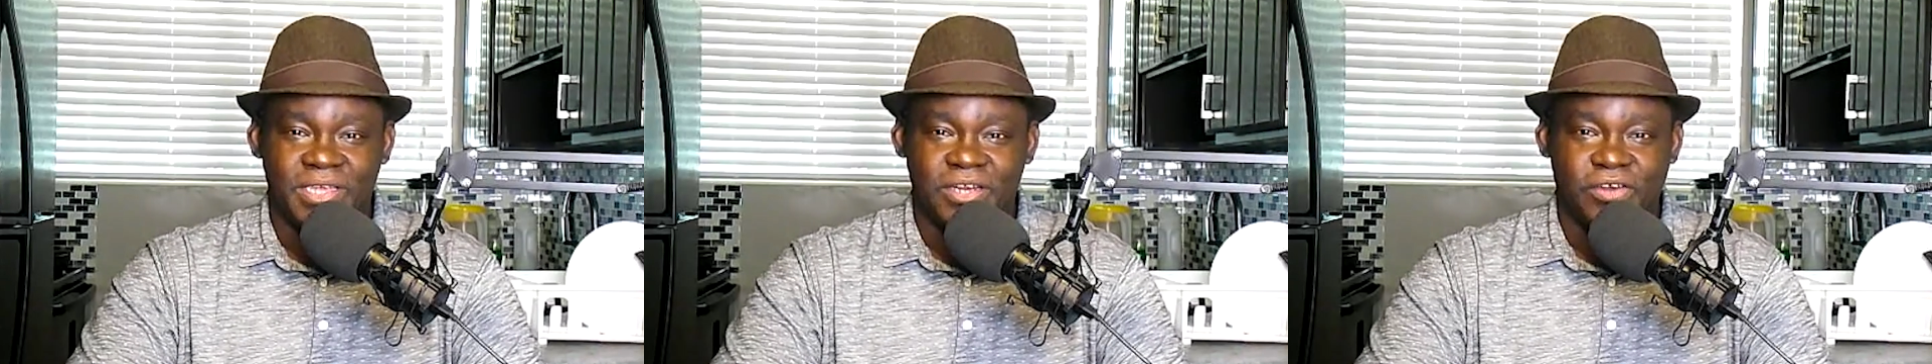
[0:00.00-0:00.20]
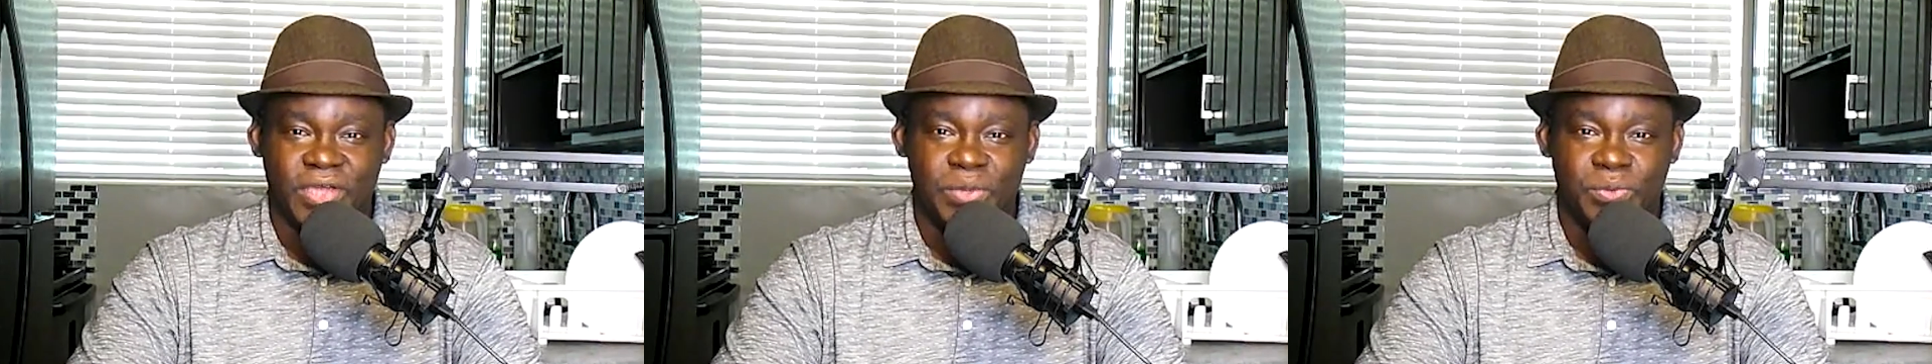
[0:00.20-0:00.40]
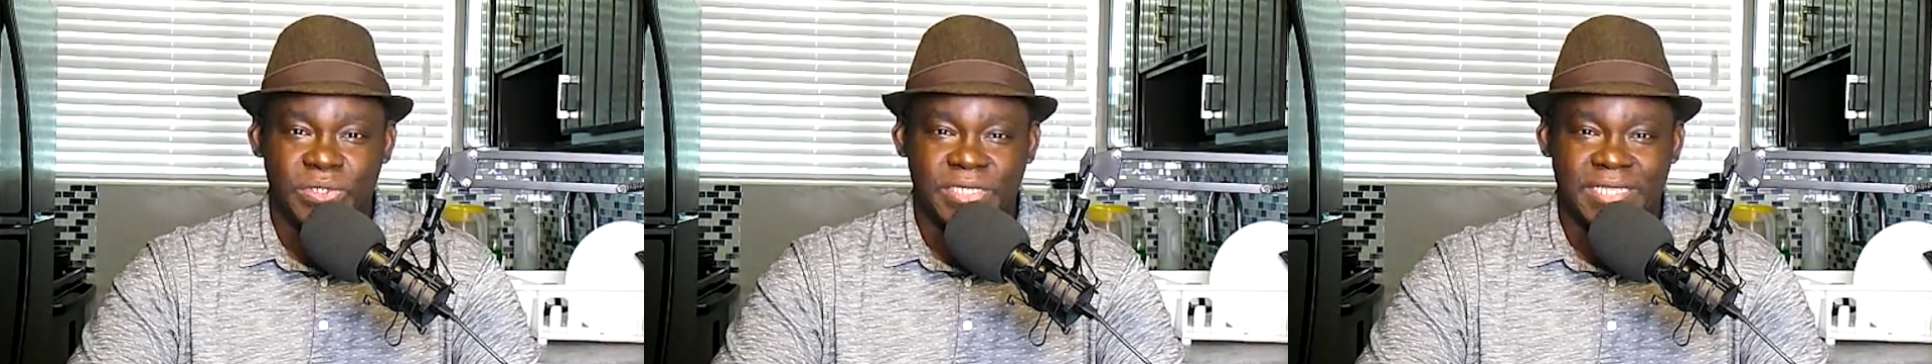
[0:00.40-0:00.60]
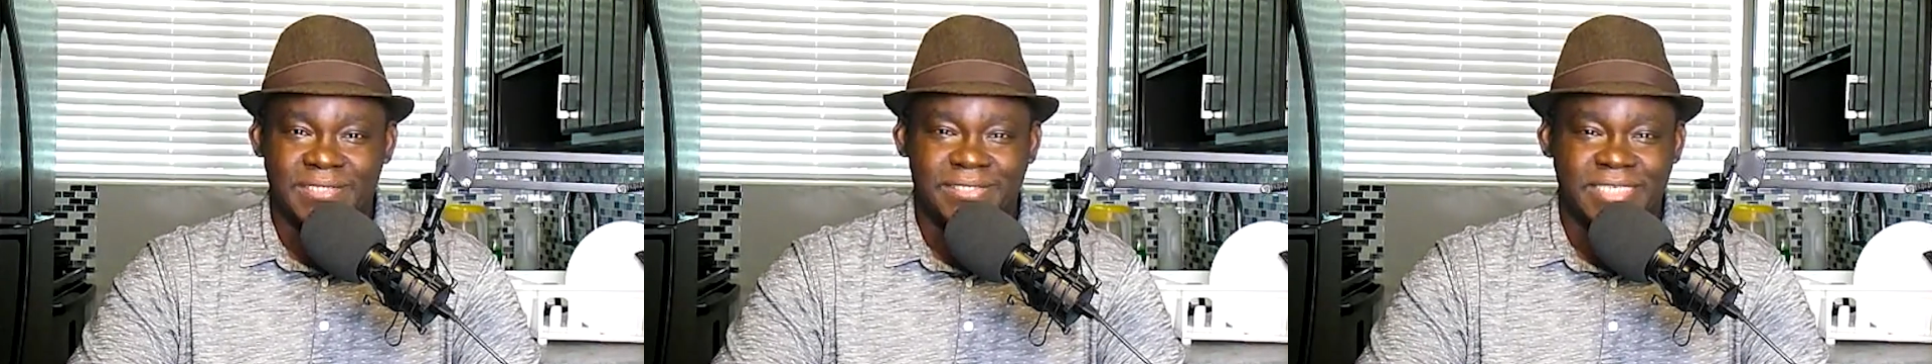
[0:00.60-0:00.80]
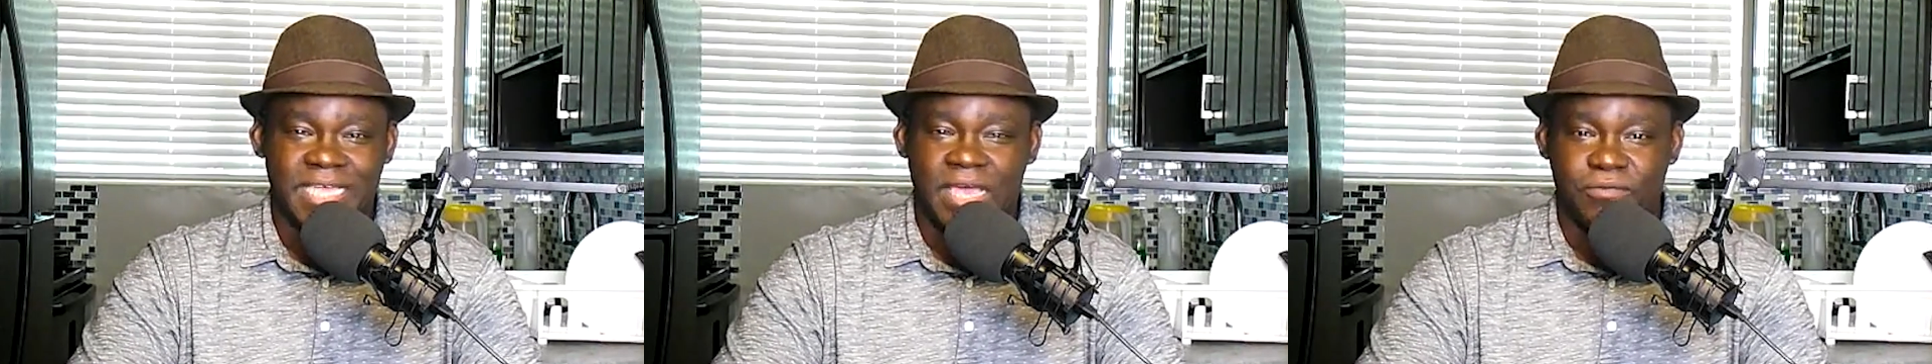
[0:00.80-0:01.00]
you know, he was at
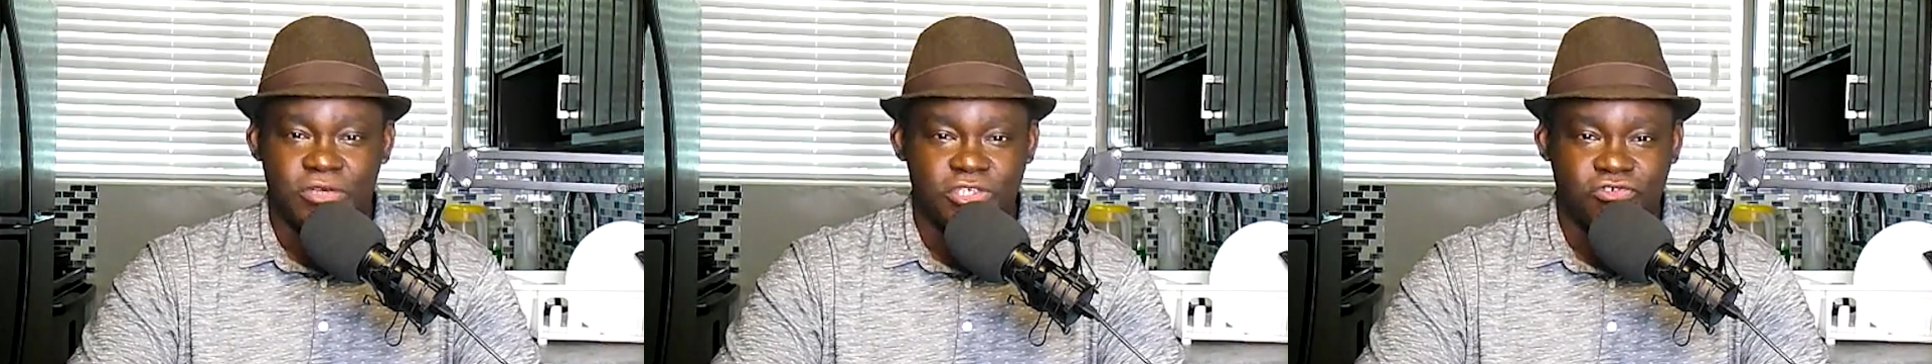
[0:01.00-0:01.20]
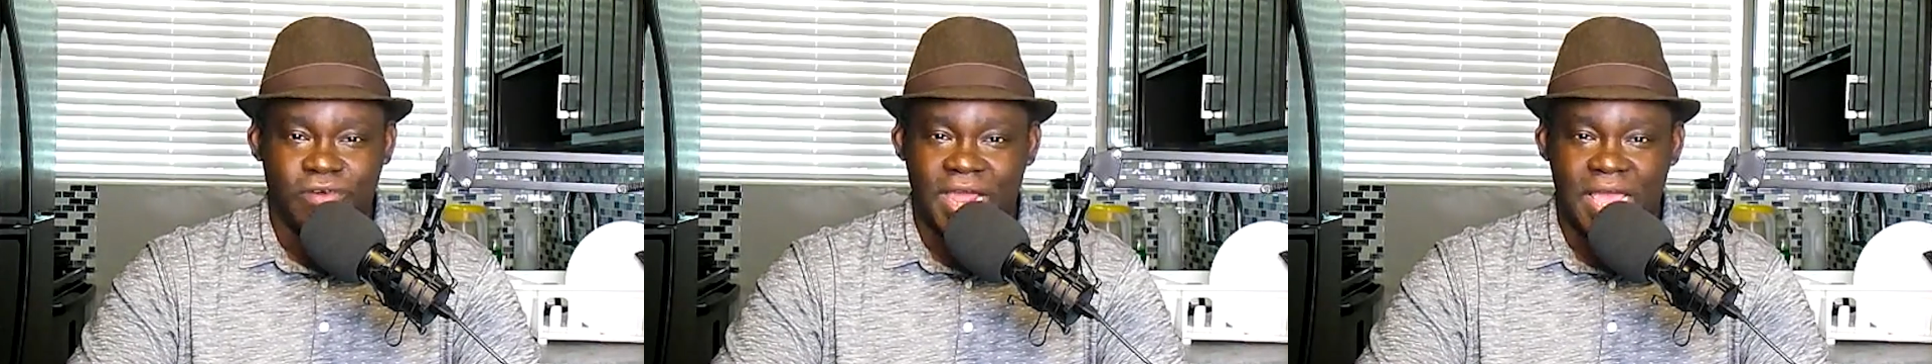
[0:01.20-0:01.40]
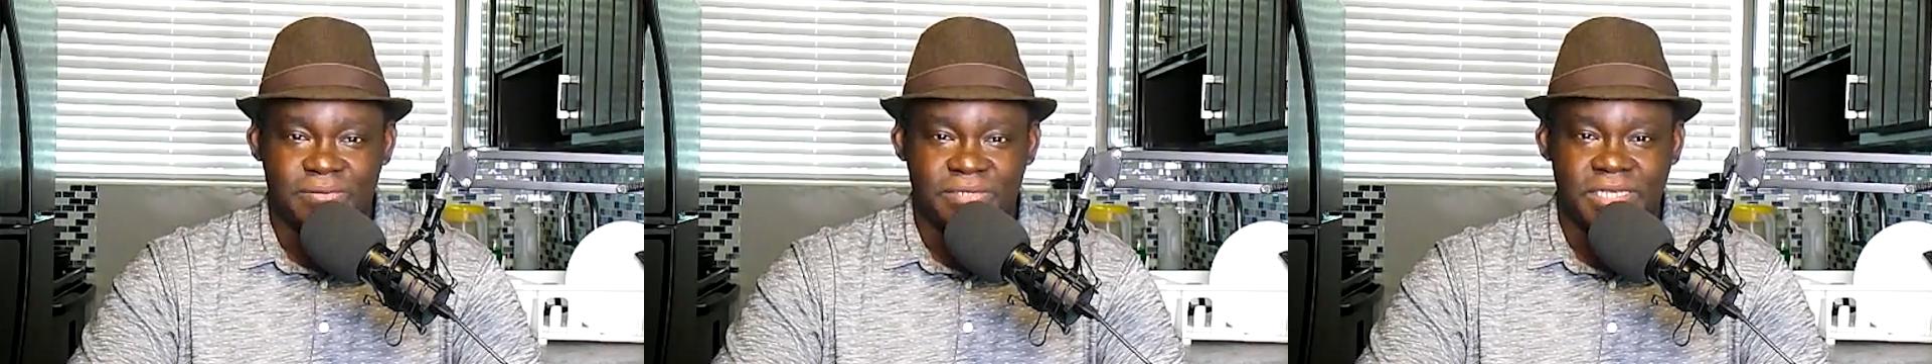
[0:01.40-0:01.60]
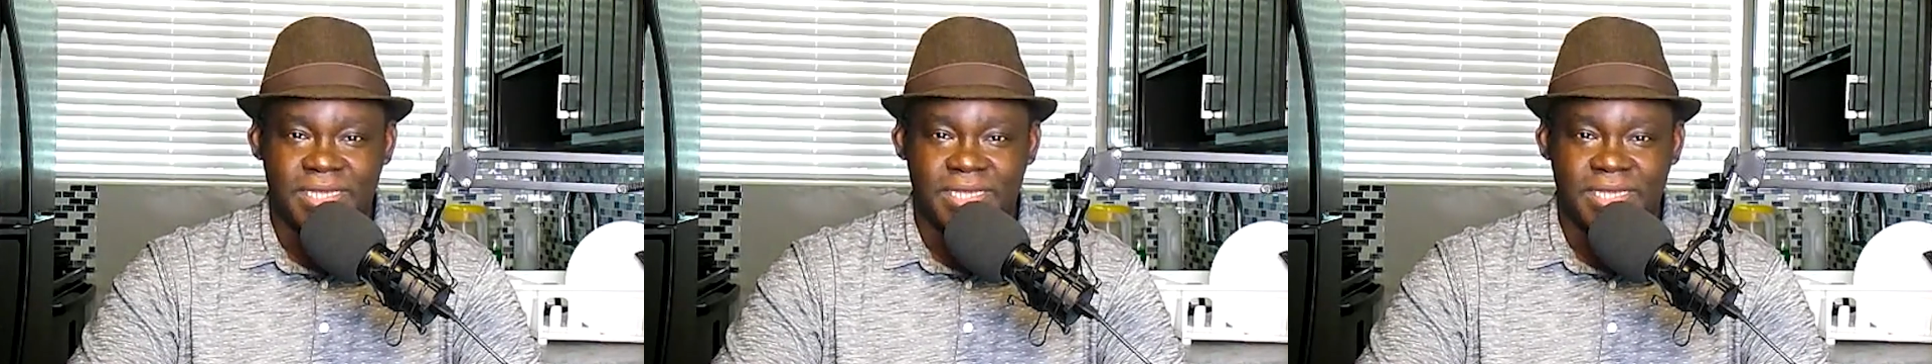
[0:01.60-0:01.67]
several drafts.